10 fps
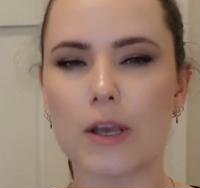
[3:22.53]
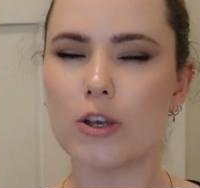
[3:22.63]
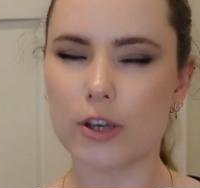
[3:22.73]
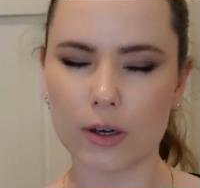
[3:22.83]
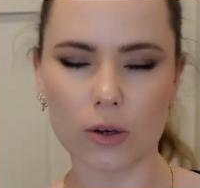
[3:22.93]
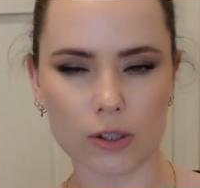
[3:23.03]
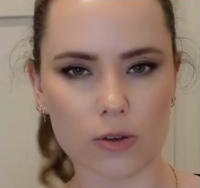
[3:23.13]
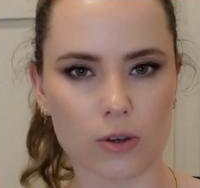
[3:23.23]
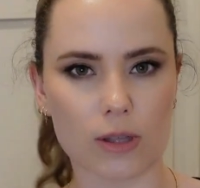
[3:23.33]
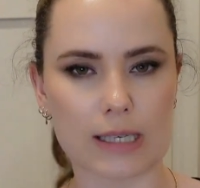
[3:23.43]
You can also
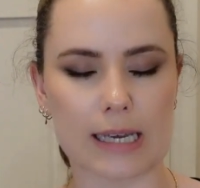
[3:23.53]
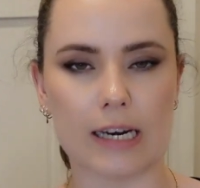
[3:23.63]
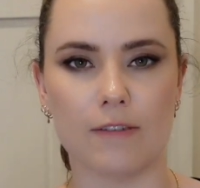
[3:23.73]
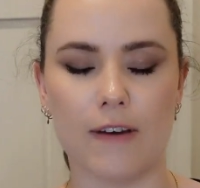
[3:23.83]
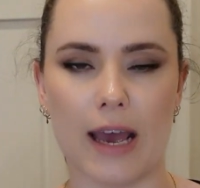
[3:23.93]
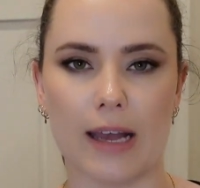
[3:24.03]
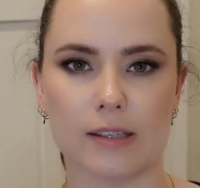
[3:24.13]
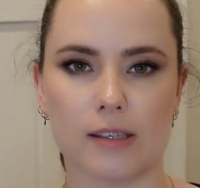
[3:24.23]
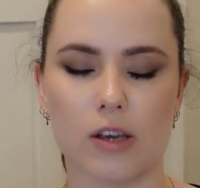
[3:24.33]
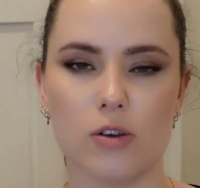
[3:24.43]
do this in advance,
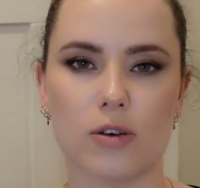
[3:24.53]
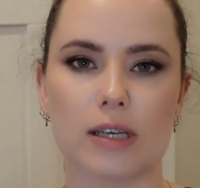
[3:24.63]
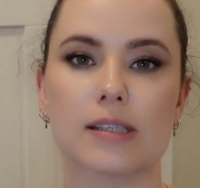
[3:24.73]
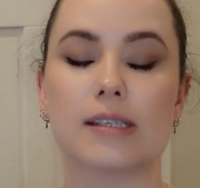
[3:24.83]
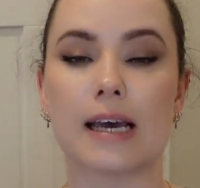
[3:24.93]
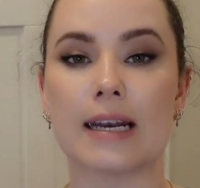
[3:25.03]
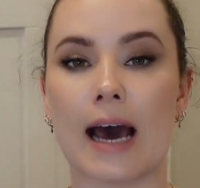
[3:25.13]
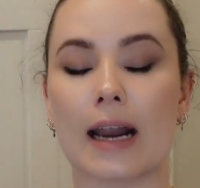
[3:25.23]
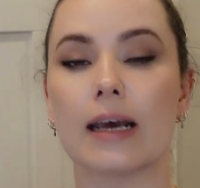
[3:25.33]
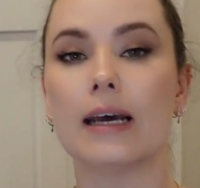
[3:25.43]
so you can send
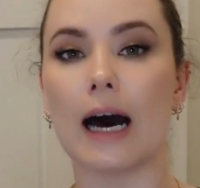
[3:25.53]
out